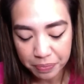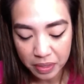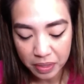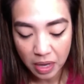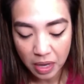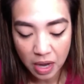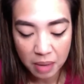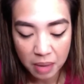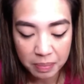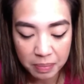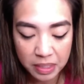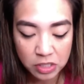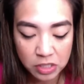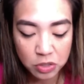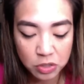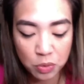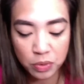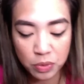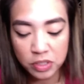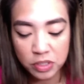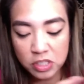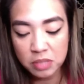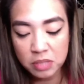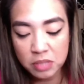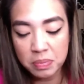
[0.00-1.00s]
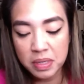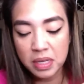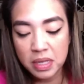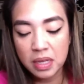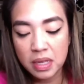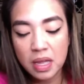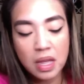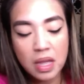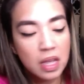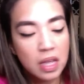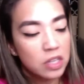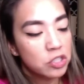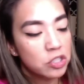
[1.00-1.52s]
It's going to be
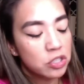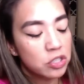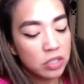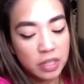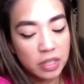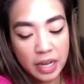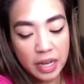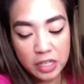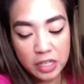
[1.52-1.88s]
July